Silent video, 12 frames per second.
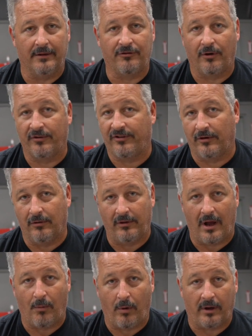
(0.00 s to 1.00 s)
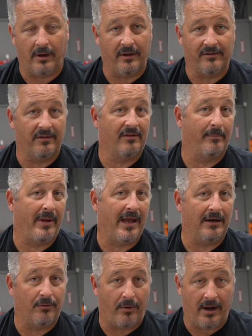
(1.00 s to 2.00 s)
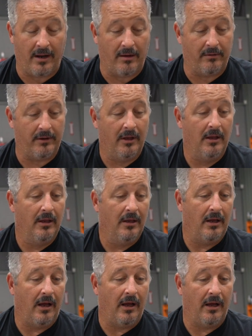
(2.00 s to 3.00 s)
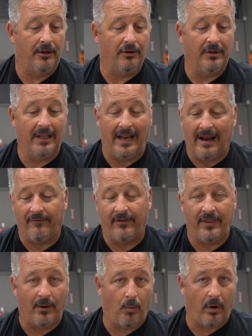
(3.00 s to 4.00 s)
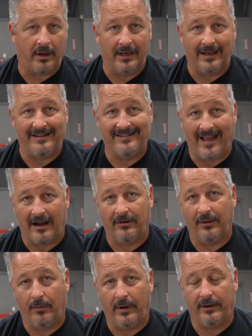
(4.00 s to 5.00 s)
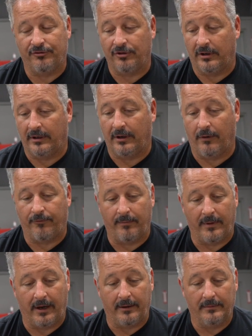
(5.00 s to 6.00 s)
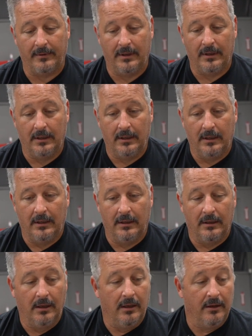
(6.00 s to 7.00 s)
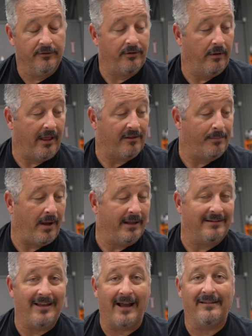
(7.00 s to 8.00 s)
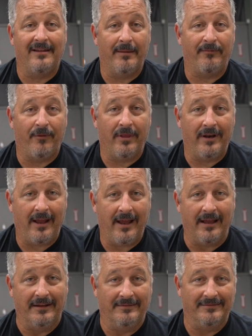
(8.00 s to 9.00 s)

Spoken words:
turn signal not working because it's a bad ground. You can get everything working exactly the way it should and go from there. So that's my tech tip for the day.